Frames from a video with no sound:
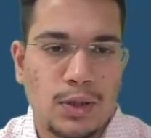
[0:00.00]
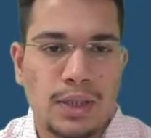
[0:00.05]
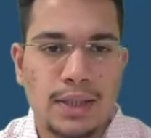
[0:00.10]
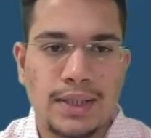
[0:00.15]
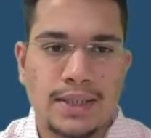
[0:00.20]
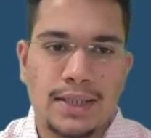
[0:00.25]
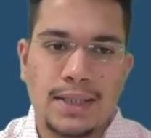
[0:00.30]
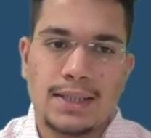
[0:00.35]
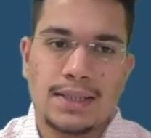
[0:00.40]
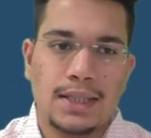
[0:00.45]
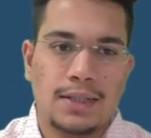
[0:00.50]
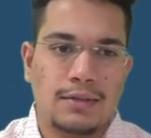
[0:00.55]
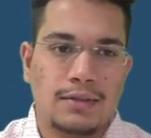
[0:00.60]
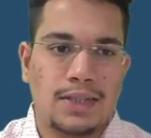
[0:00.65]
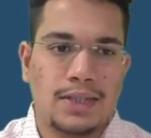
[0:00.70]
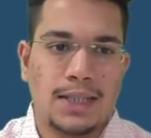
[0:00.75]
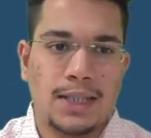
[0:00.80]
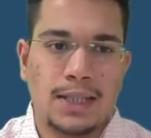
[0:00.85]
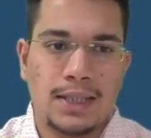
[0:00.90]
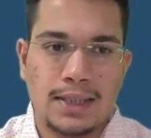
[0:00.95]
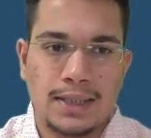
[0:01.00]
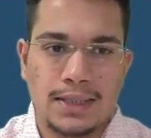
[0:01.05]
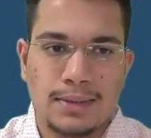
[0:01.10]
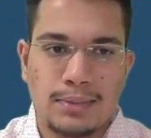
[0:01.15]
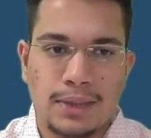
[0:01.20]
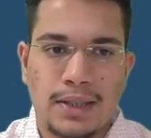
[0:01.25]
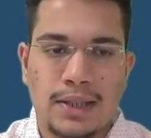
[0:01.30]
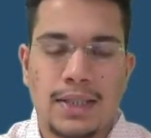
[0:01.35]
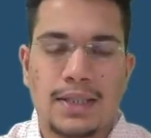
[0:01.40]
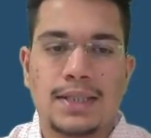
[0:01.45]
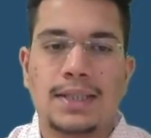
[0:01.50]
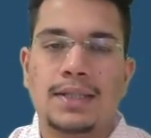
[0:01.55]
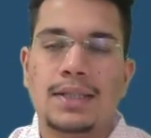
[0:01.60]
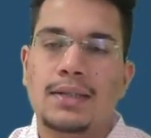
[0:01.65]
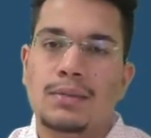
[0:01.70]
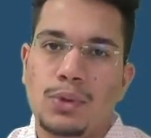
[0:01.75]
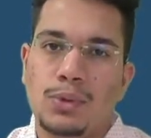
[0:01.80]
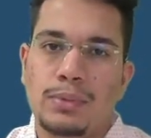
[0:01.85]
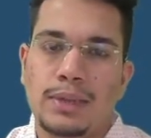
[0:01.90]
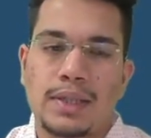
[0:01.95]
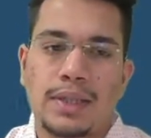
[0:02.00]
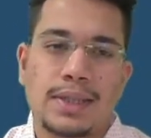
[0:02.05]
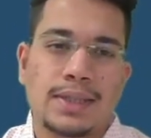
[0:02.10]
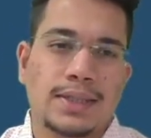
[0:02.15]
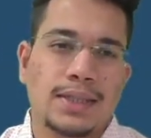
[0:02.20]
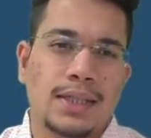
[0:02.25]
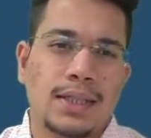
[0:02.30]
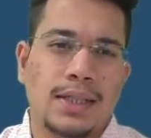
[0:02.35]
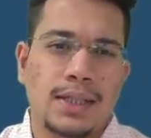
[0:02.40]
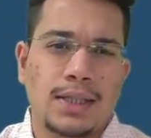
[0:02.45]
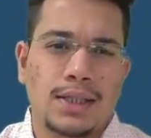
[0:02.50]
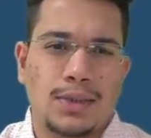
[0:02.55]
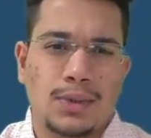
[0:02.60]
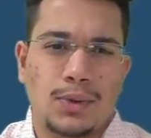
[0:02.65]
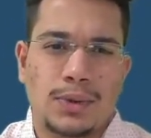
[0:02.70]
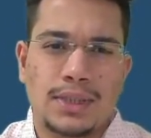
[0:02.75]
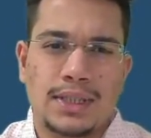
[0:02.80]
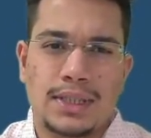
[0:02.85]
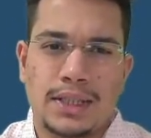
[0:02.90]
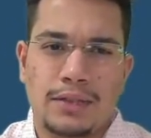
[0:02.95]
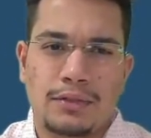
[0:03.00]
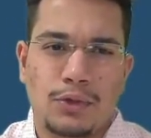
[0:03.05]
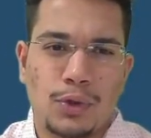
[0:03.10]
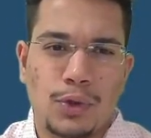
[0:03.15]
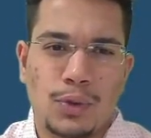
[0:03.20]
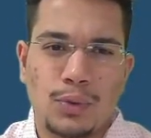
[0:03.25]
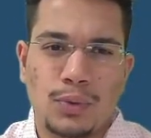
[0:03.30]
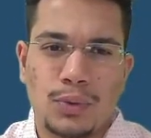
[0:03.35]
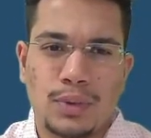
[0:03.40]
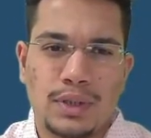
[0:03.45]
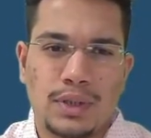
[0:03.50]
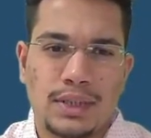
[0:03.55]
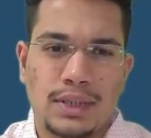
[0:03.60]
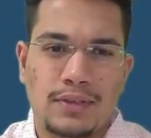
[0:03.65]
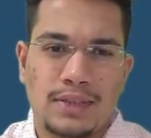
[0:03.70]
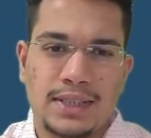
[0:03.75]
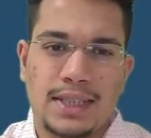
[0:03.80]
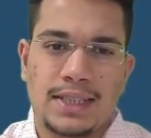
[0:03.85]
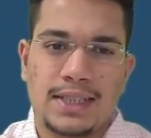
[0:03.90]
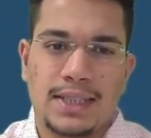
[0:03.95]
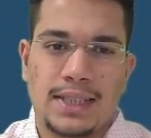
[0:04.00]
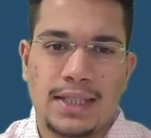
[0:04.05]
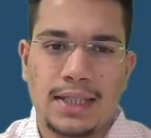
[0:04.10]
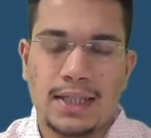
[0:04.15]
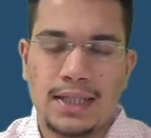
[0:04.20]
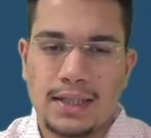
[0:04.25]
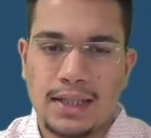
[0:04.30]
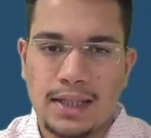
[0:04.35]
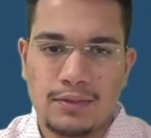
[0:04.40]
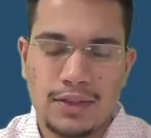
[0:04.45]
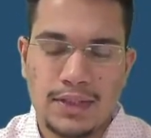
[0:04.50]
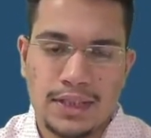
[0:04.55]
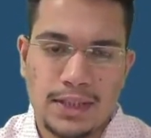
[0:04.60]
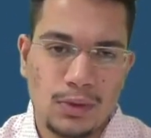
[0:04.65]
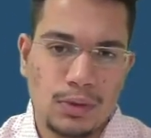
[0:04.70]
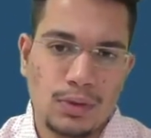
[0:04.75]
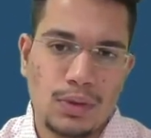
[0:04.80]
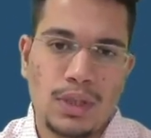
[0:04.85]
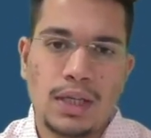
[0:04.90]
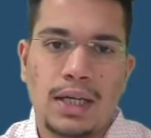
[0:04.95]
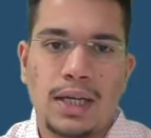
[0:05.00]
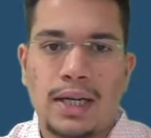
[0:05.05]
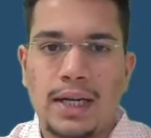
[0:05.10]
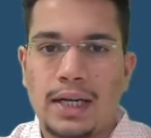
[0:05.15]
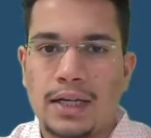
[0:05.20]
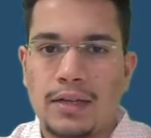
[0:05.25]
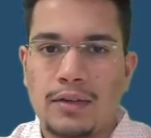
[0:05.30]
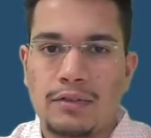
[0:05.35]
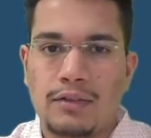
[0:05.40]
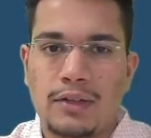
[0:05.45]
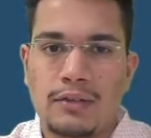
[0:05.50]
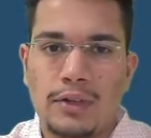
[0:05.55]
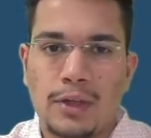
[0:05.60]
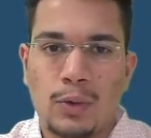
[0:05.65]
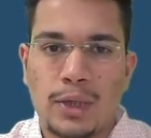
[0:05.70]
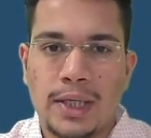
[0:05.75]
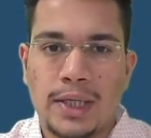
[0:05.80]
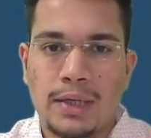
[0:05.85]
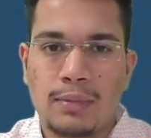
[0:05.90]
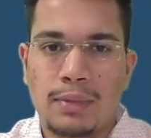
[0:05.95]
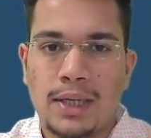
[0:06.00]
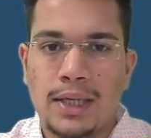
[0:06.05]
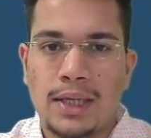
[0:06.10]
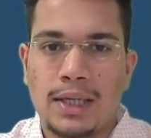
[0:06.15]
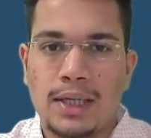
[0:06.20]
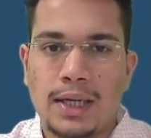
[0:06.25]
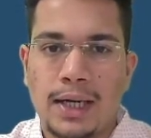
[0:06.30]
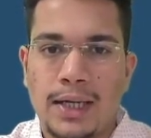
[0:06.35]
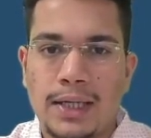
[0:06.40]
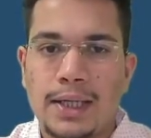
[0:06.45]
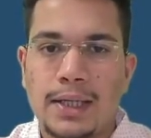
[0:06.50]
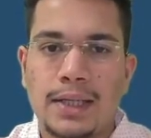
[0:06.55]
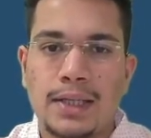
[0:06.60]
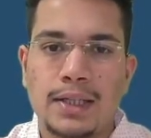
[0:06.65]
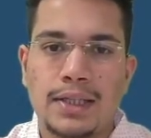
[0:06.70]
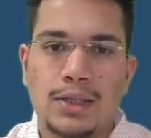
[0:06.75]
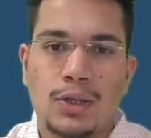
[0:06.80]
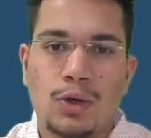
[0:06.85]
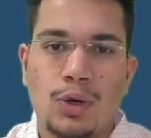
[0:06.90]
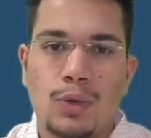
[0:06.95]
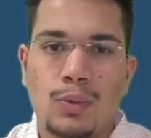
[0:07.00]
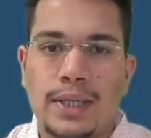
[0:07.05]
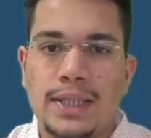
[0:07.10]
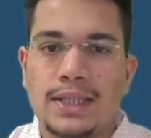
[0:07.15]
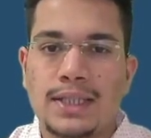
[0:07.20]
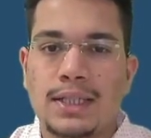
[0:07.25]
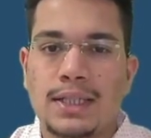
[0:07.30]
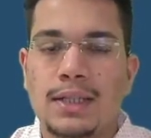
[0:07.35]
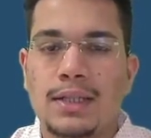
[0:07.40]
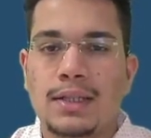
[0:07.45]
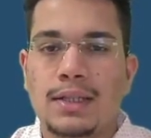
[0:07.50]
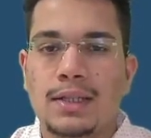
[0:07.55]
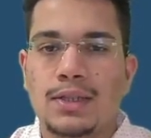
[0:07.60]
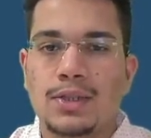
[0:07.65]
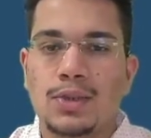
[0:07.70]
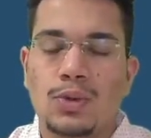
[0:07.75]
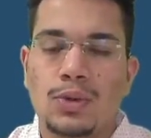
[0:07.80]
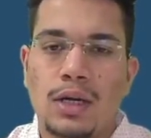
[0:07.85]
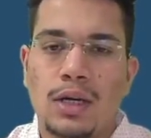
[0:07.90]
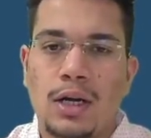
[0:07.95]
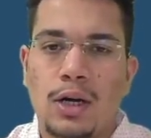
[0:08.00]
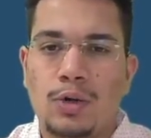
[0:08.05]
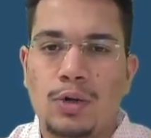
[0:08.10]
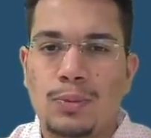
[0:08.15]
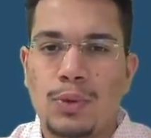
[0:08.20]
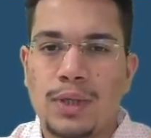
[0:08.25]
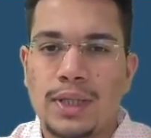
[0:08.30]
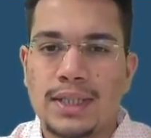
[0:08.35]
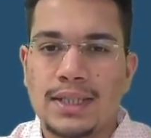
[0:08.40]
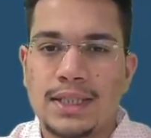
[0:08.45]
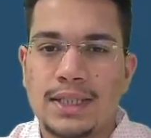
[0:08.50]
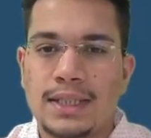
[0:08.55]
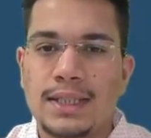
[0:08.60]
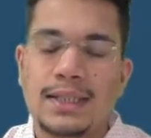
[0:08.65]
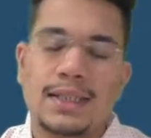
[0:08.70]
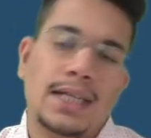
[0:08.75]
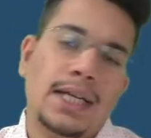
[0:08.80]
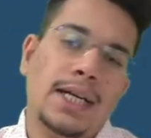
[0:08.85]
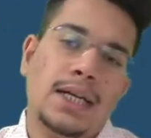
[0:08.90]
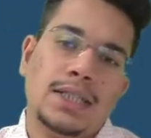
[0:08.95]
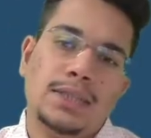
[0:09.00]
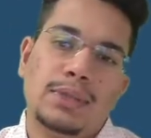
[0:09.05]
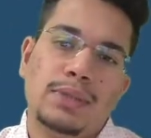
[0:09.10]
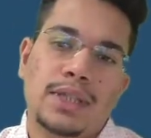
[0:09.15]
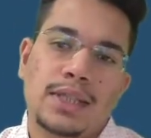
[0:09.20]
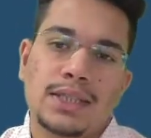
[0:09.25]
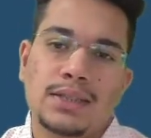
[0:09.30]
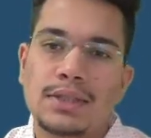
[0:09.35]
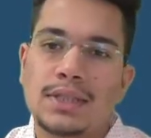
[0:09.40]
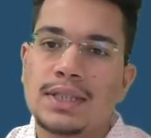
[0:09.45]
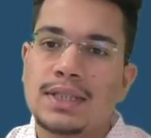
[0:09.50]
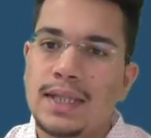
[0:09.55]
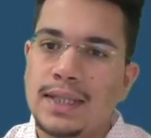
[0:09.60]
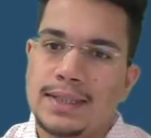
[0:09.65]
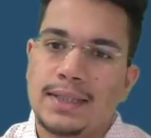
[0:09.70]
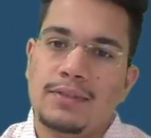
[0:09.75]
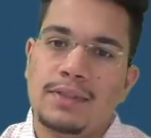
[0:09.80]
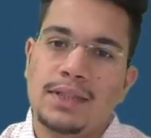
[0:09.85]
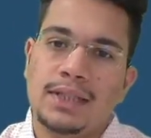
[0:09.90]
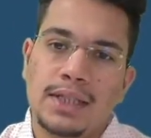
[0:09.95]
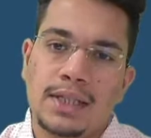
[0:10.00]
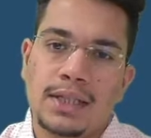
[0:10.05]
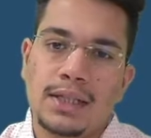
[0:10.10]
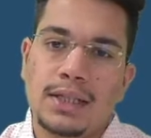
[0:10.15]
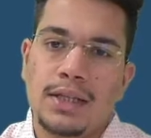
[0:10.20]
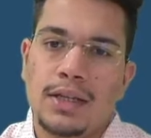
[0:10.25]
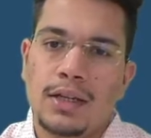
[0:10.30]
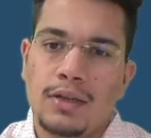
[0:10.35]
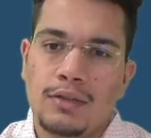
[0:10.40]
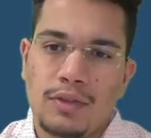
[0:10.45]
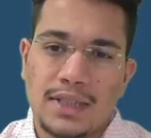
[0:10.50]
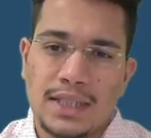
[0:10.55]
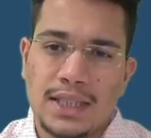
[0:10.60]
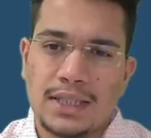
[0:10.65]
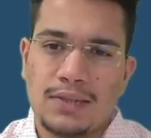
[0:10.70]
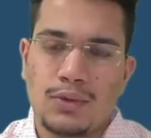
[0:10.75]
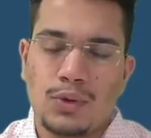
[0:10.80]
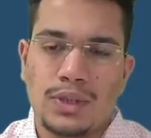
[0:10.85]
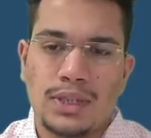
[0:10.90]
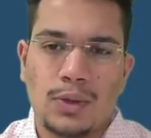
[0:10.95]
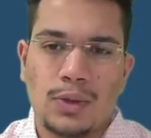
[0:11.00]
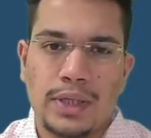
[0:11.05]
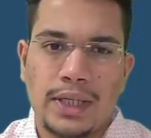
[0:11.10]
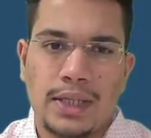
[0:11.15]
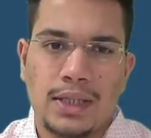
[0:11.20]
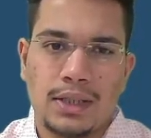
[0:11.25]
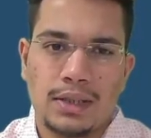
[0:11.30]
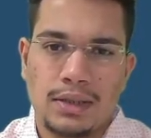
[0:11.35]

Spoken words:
test case, I have considered this matrix as the input matrix. So it's 3, 4, 2, 7, 6, 8, and 9, 1, 0. And when we rotate it by 90 degrees clockwise, so our output is this A dash matrix, which is 9, 7, 3, 1, 6, 4, 0, 8,